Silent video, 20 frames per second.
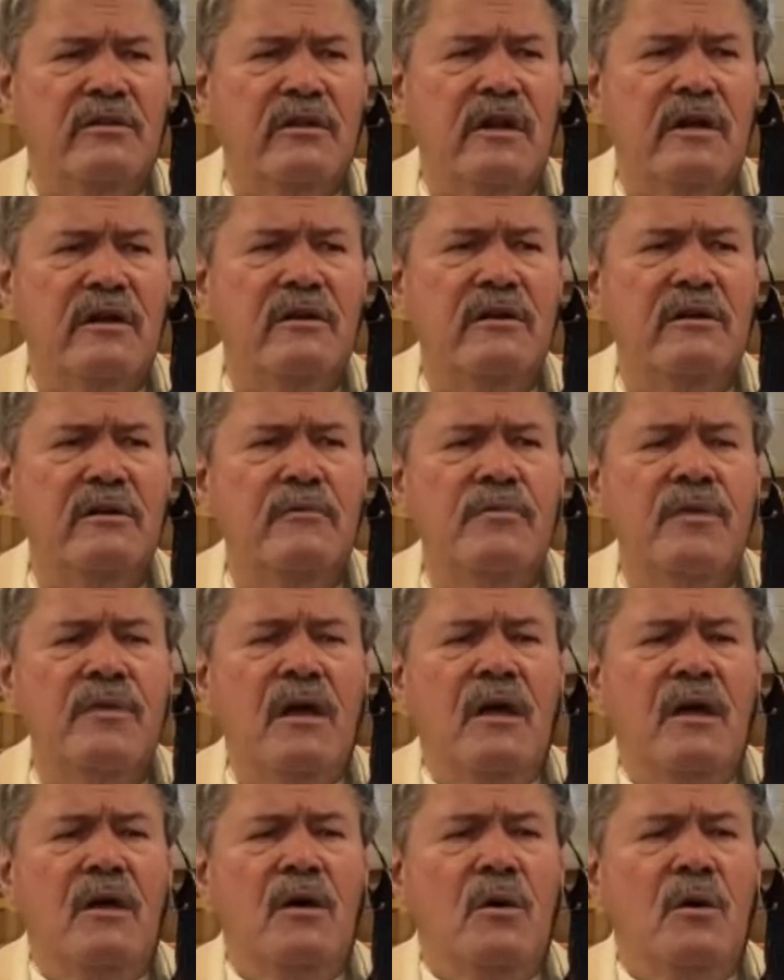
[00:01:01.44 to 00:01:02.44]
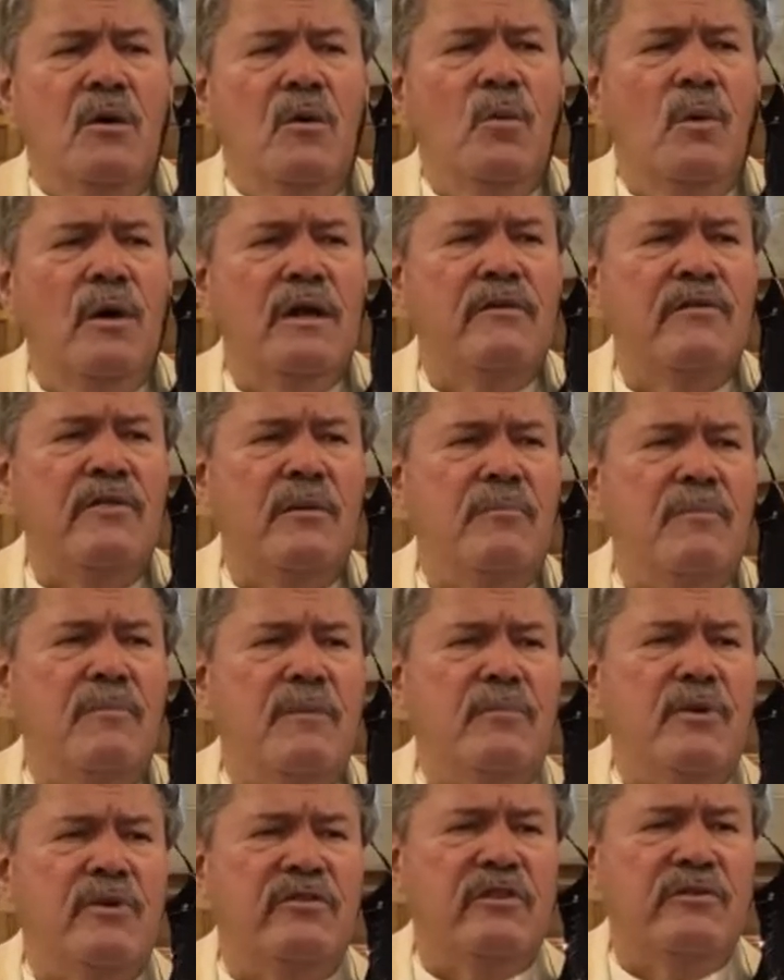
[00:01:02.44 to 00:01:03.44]
And one of the
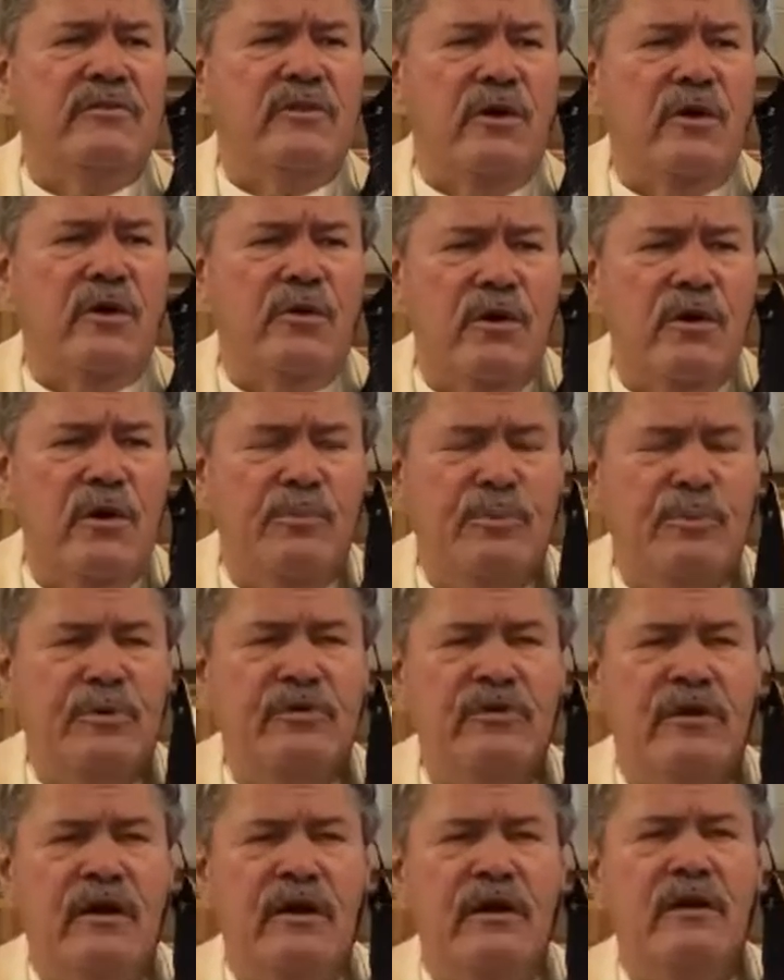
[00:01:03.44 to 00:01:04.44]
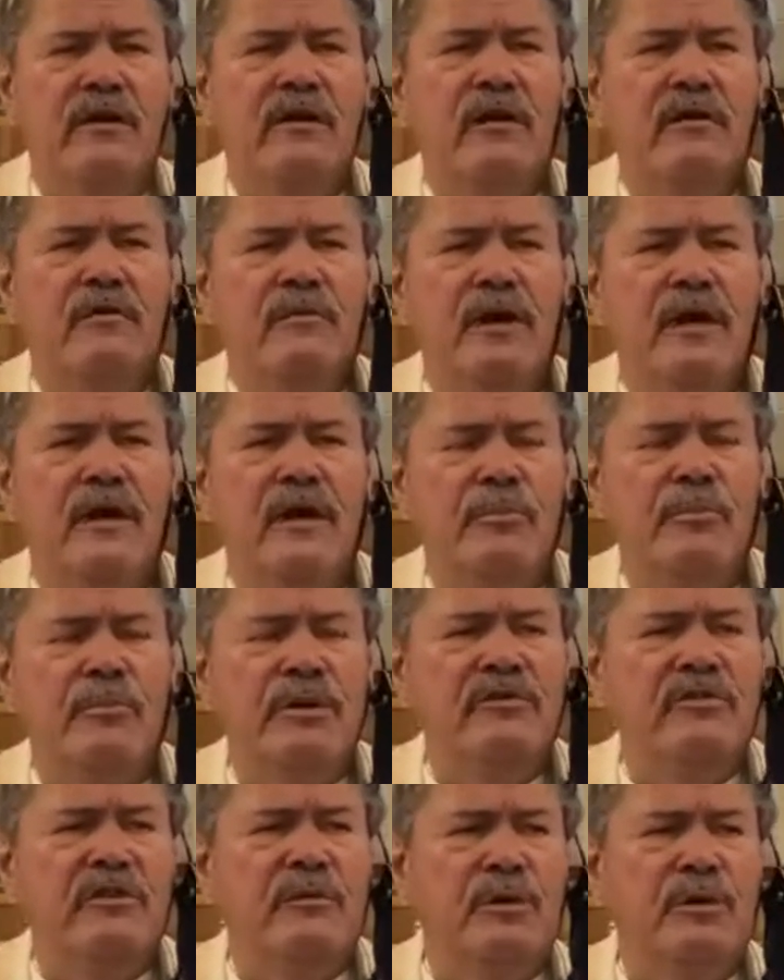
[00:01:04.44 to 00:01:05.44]
members of our group was an
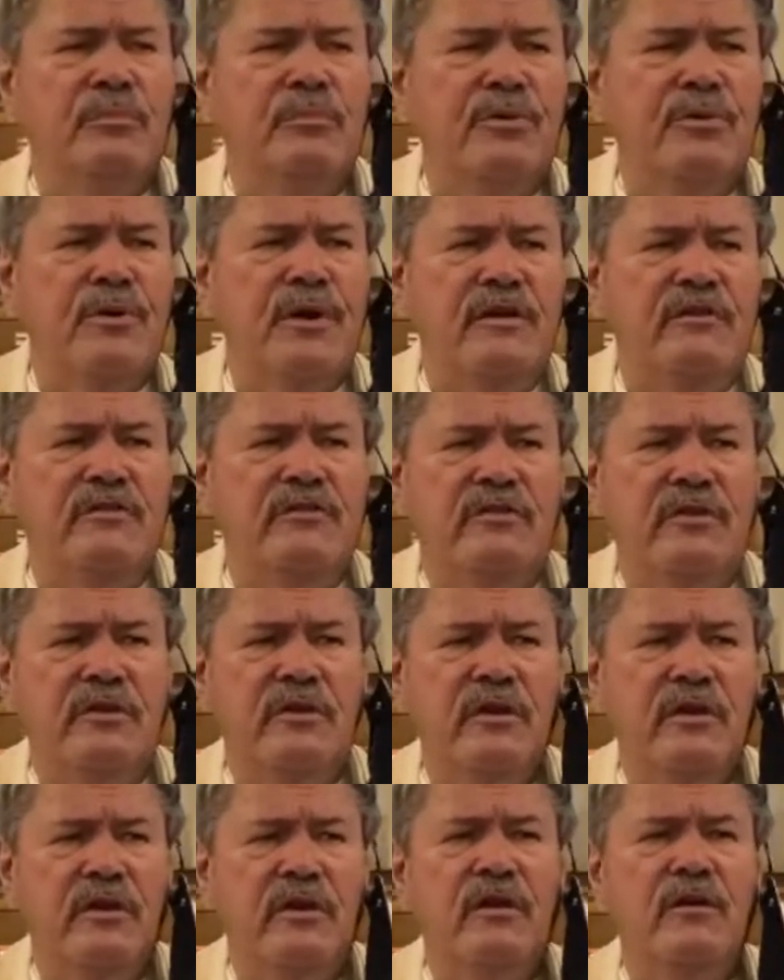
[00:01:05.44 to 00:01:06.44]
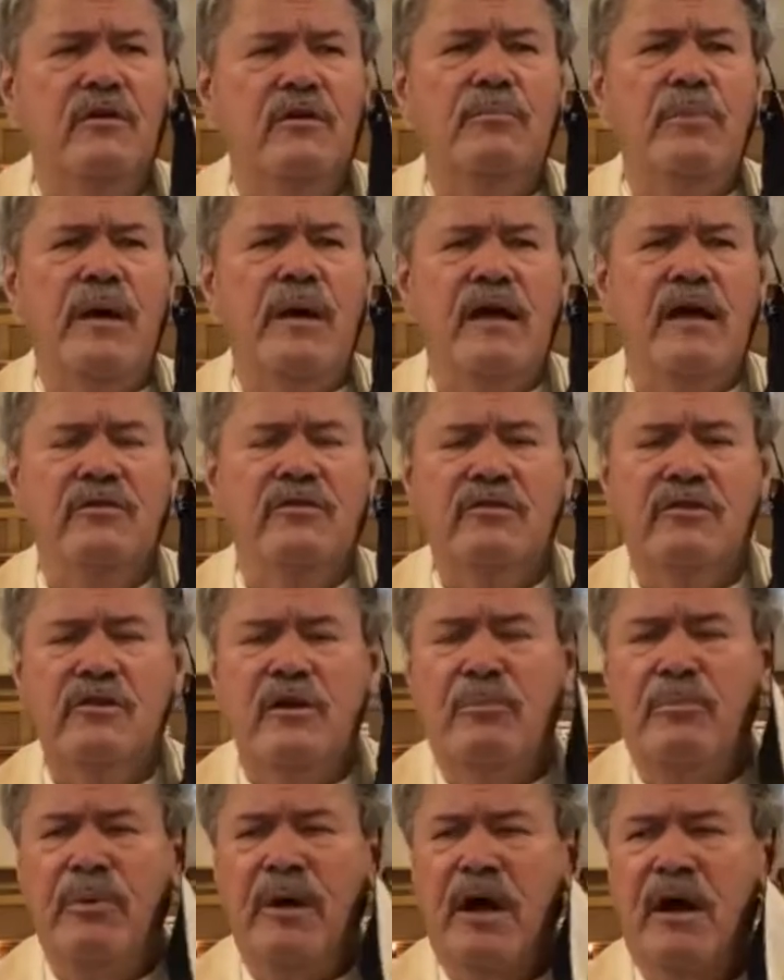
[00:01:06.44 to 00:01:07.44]
Episcopal priest who pastored
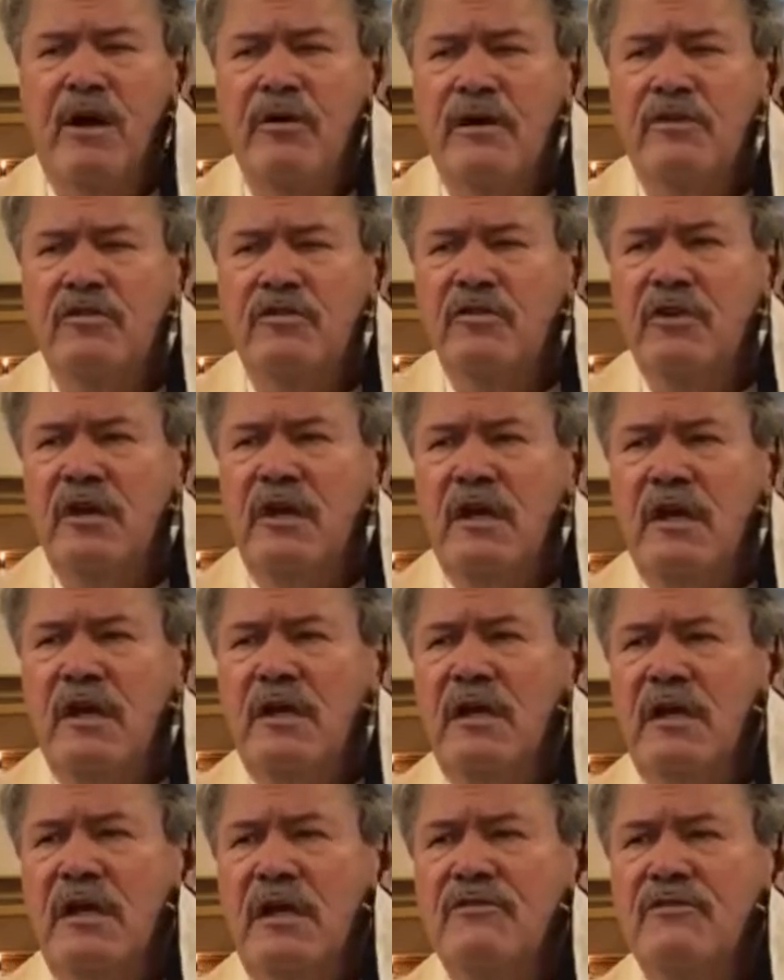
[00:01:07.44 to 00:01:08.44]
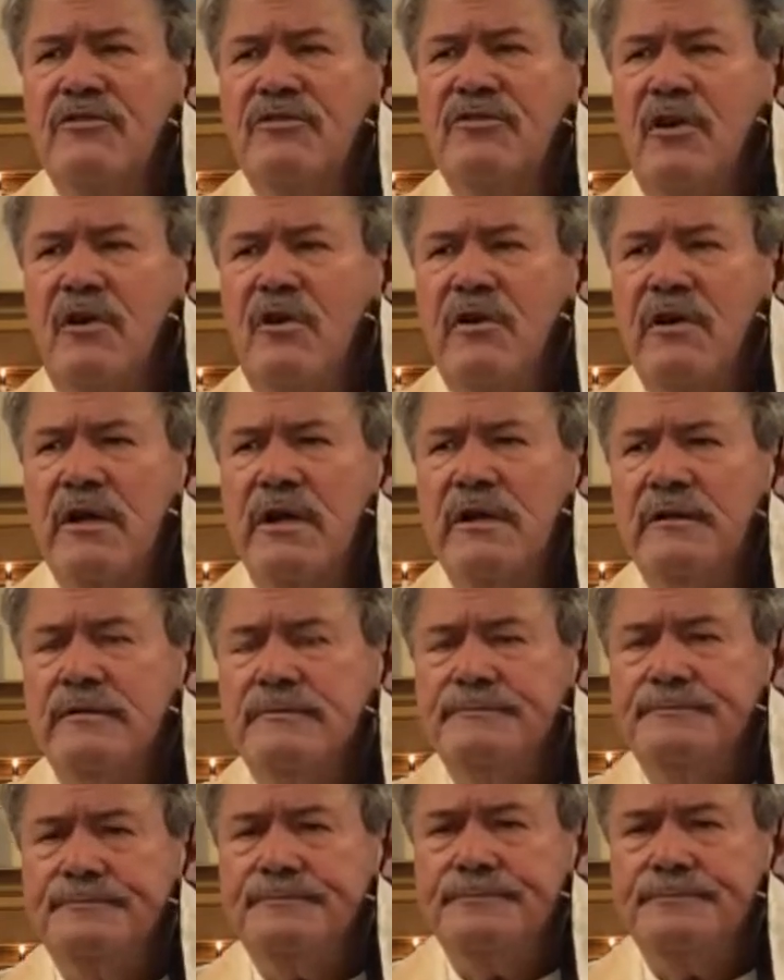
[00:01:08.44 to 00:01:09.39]
a parish in Florida.